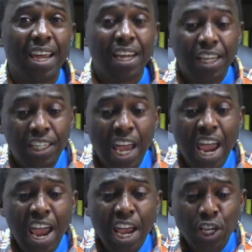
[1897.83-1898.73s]

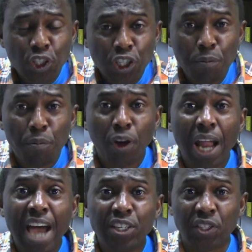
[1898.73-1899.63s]
They
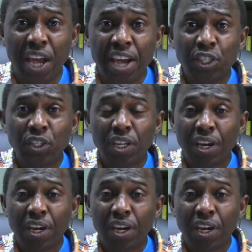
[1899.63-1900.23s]
symbolizes